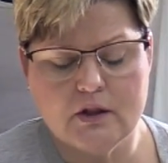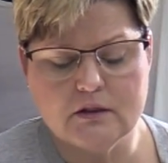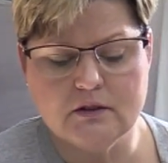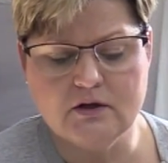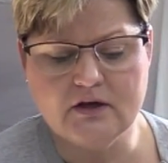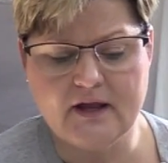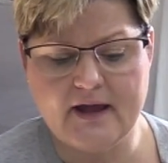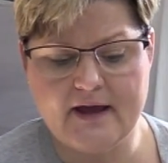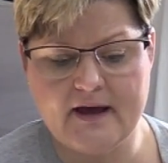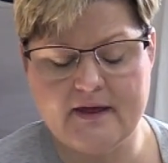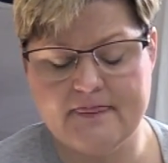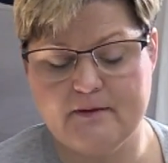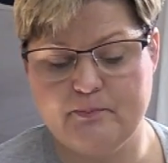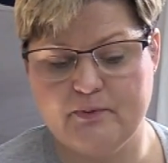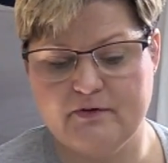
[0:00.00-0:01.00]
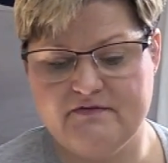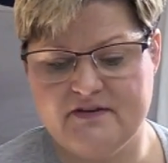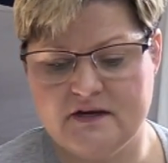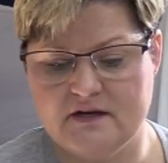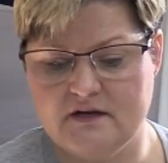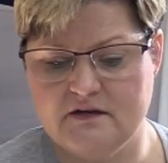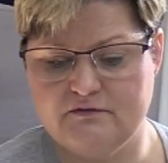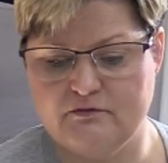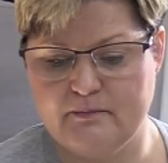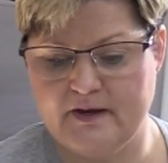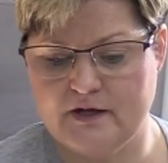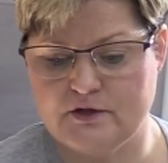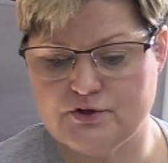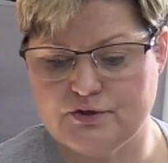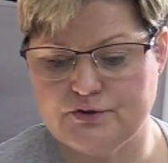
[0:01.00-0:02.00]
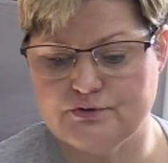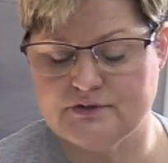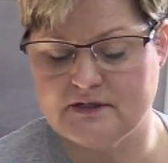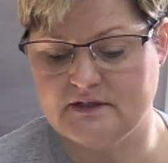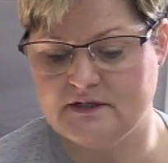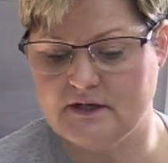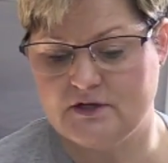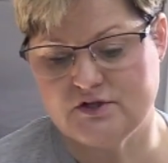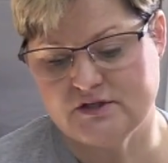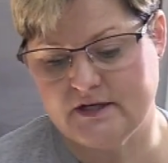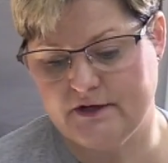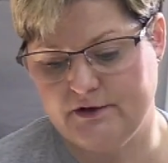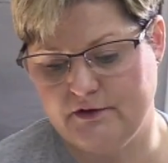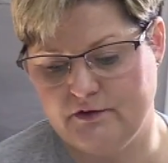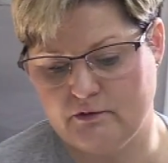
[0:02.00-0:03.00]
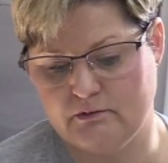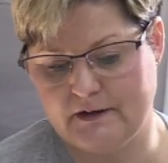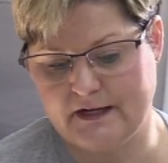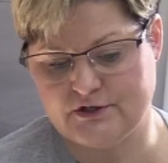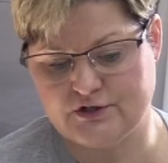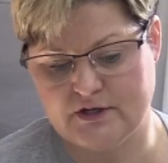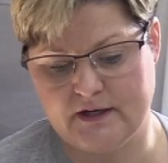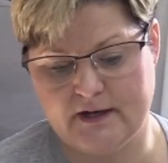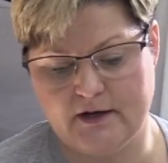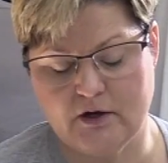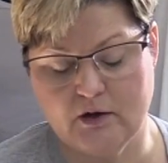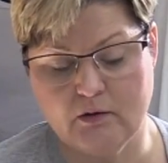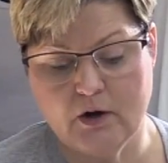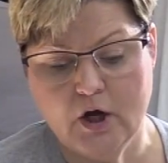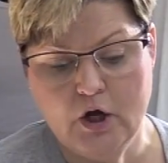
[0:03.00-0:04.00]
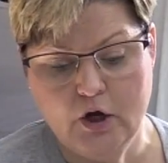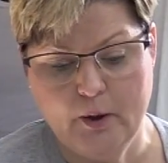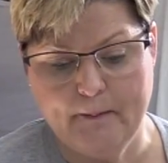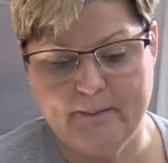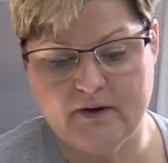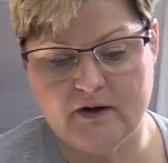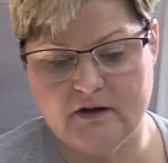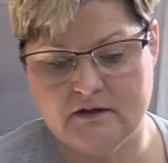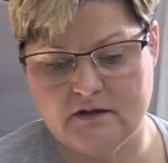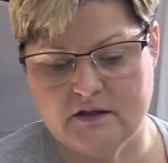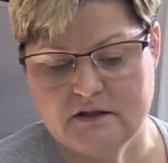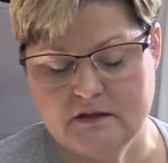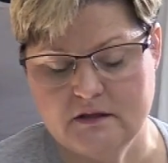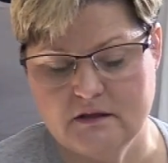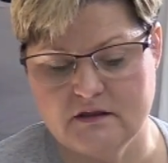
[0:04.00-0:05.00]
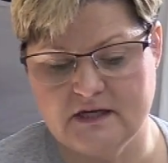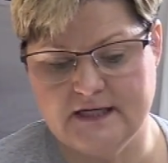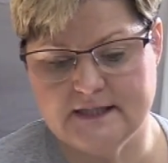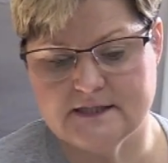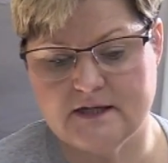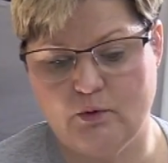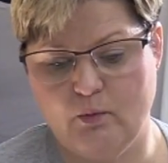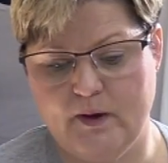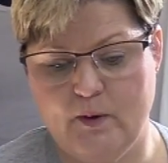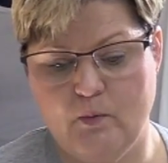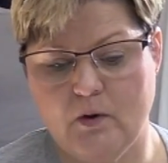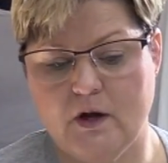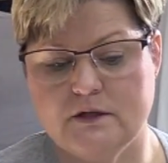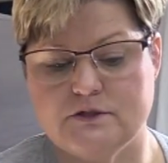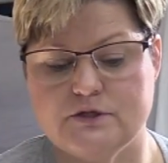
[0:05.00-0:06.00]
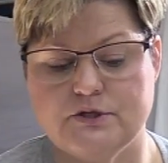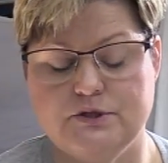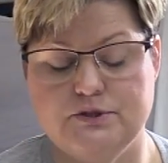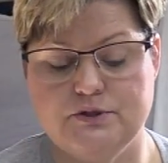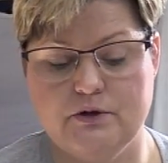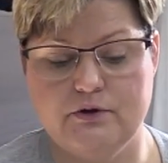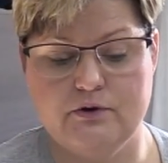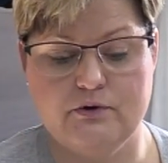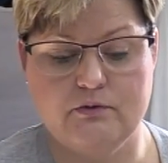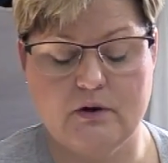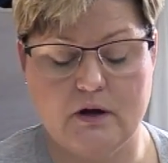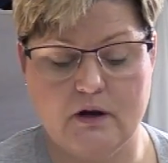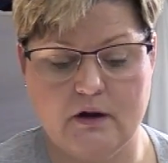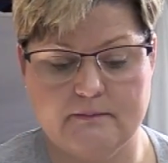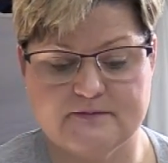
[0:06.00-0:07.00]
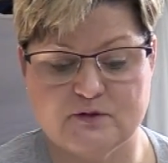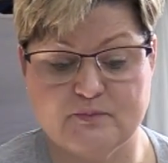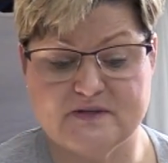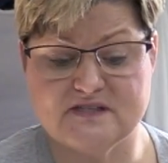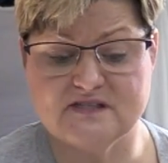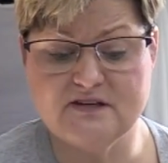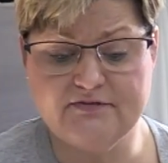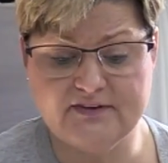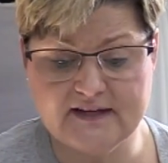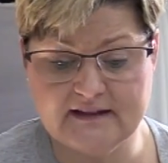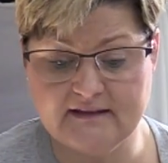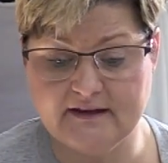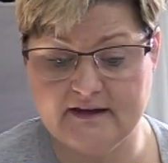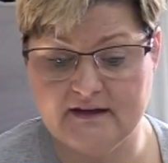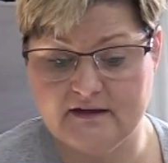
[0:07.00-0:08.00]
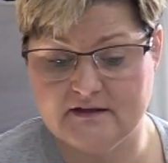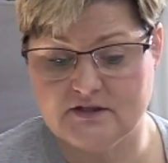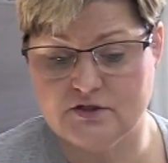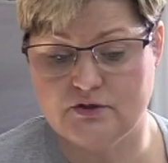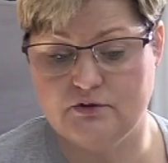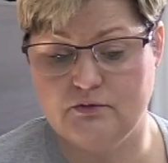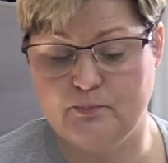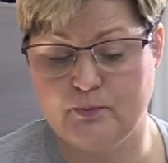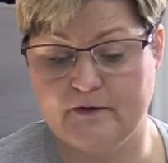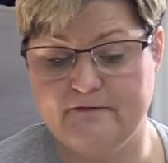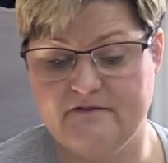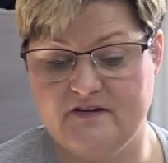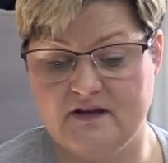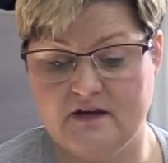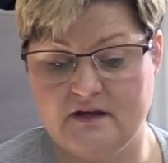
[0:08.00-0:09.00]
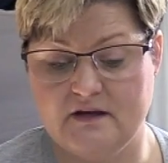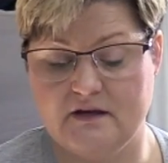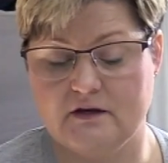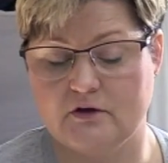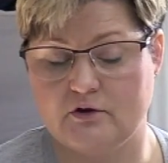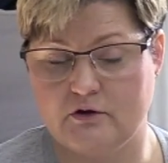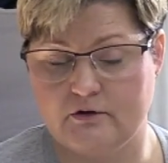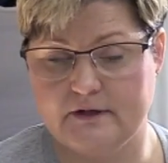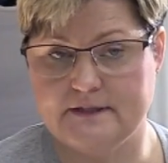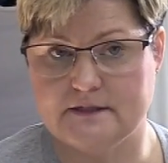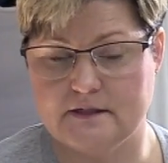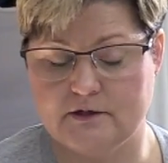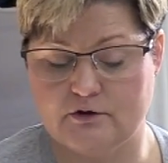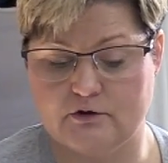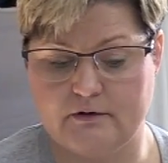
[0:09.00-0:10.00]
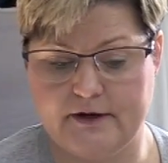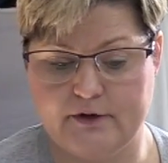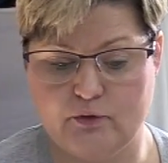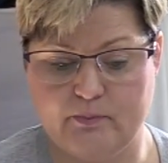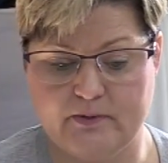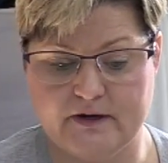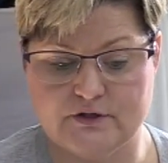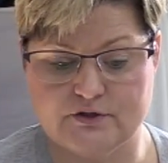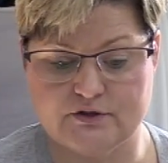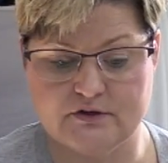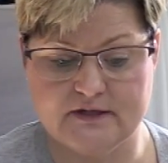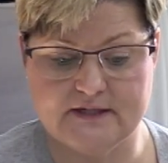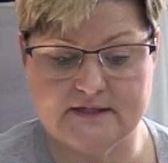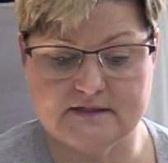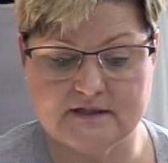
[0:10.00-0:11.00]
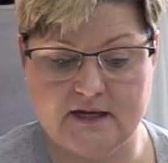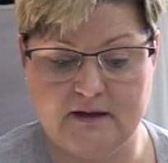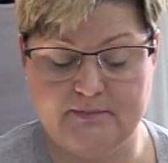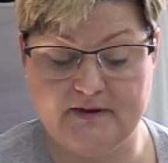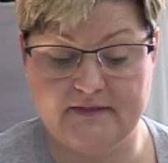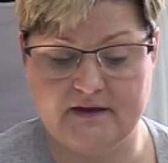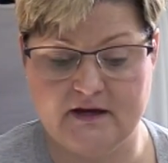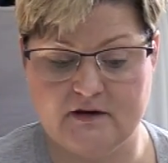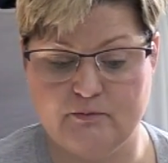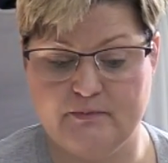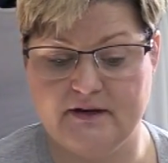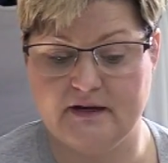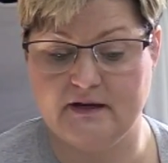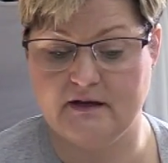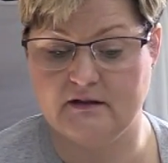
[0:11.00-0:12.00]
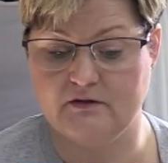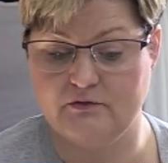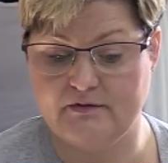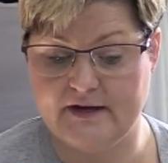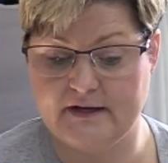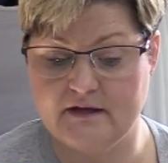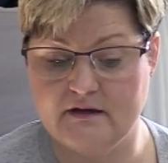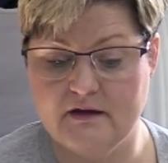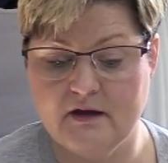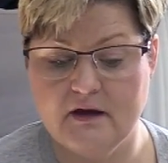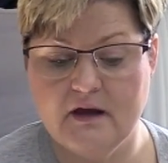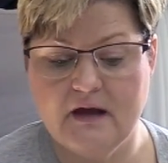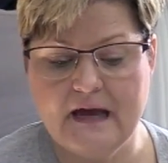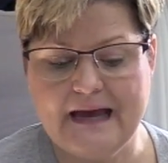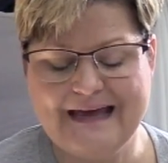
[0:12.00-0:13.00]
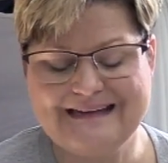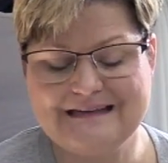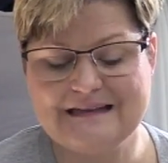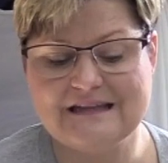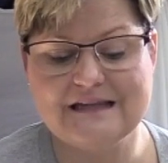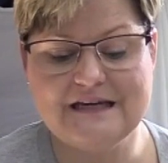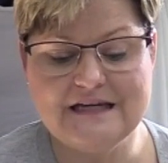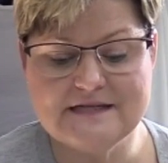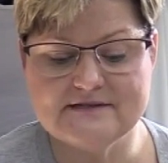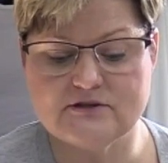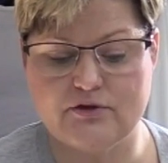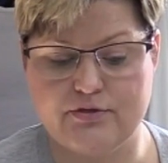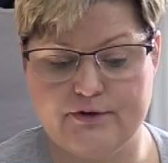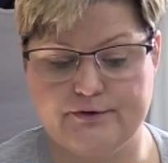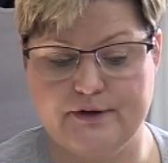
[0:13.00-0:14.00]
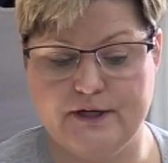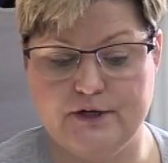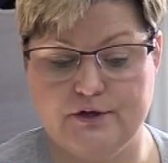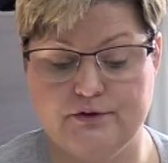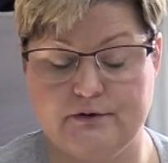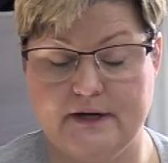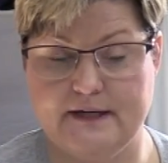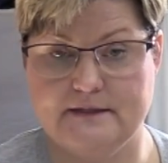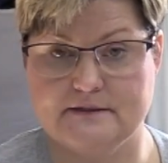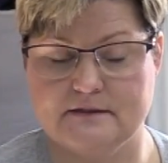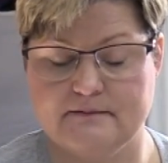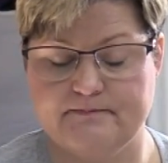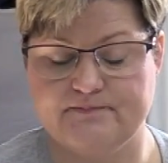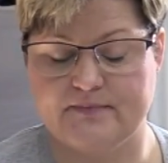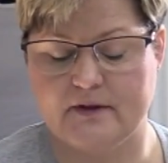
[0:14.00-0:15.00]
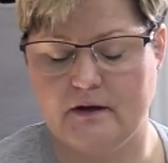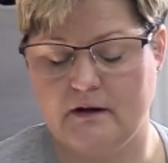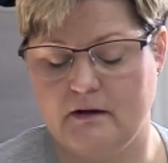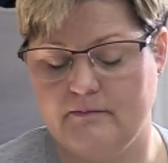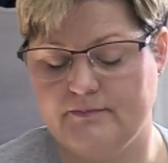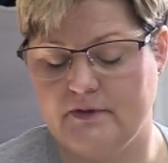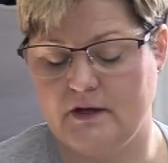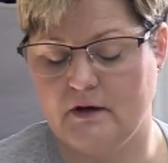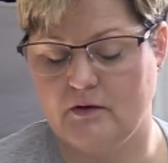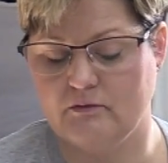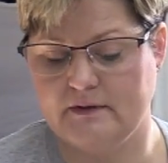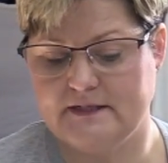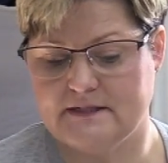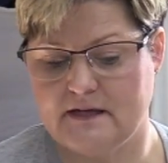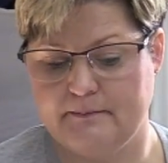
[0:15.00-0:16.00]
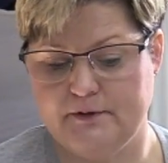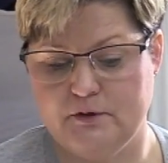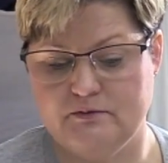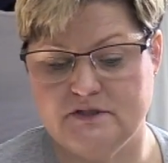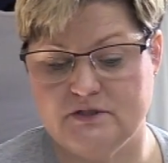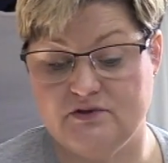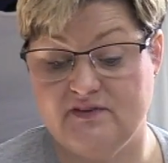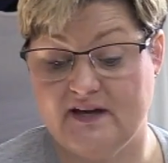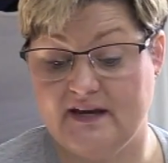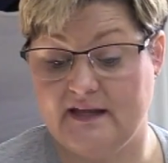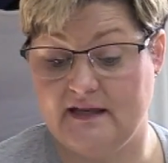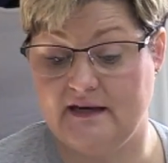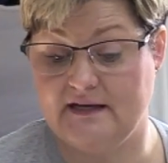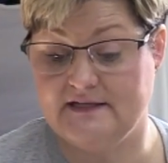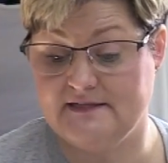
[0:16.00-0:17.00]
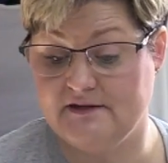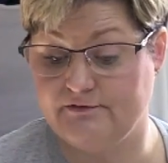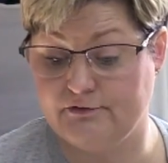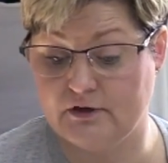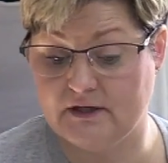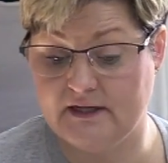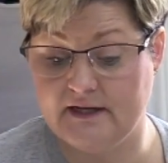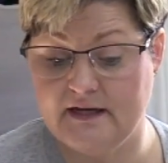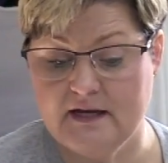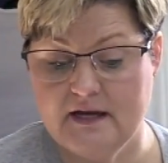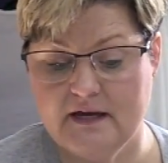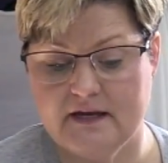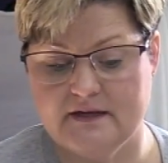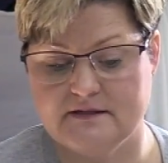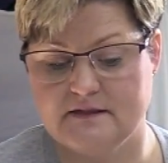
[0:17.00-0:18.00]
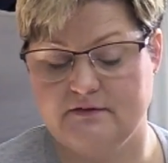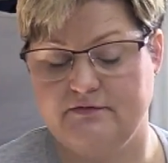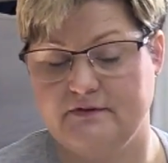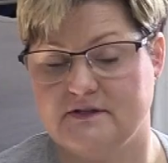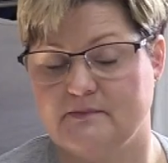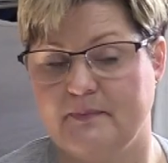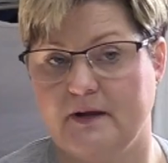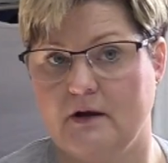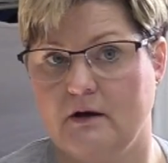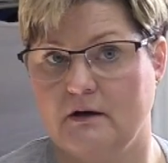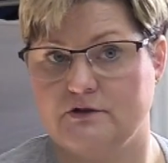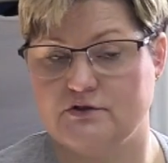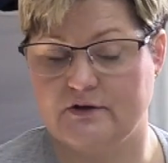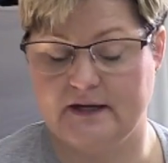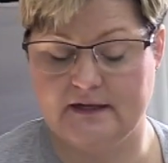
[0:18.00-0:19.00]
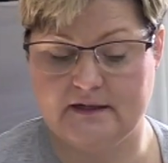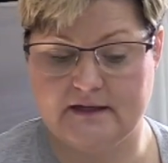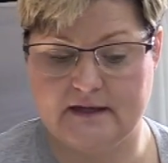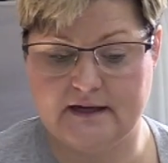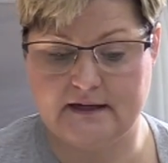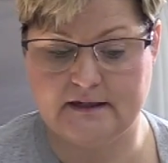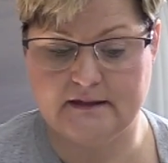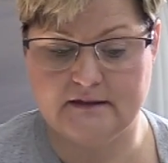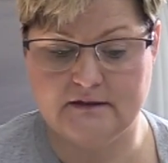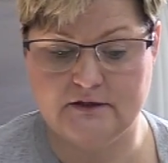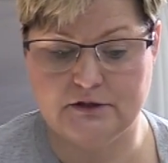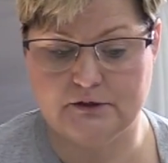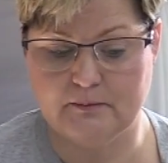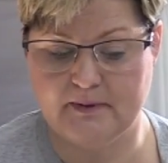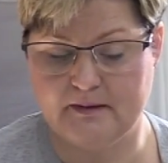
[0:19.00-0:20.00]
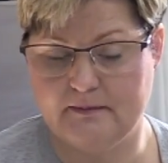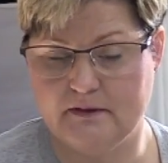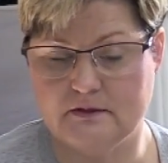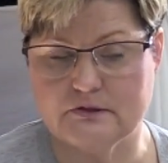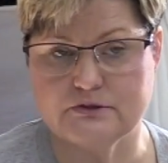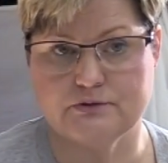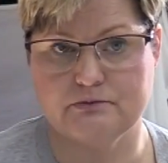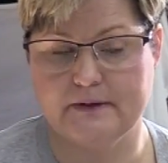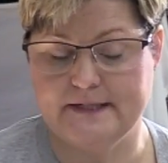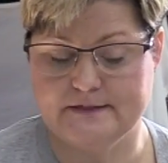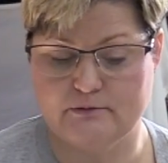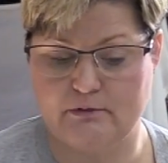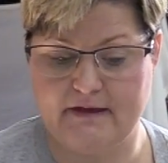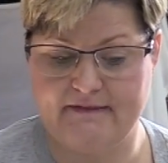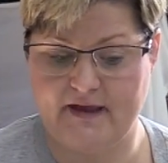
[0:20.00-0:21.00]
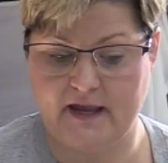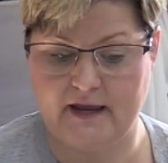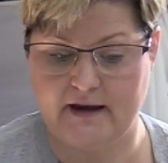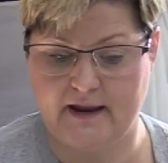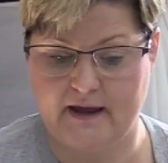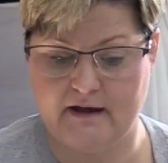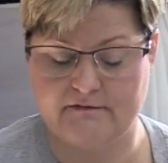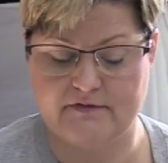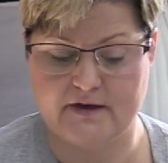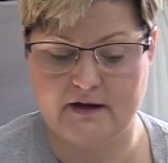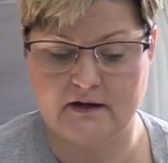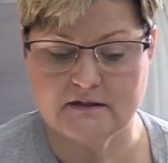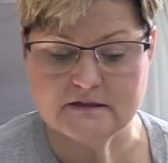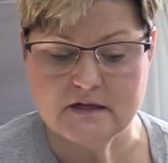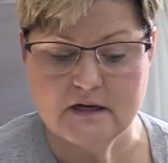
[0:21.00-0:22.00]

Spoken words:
Look at the preventative measures. It does tell you the rationale, but things that we want to do specifically to prevent increased intracranial pressure is keeping the head of bed elevated at least 30 degrees. The only time you would do that any differently is if it's been contraindicated. Maybe there's a reason why they can't have that.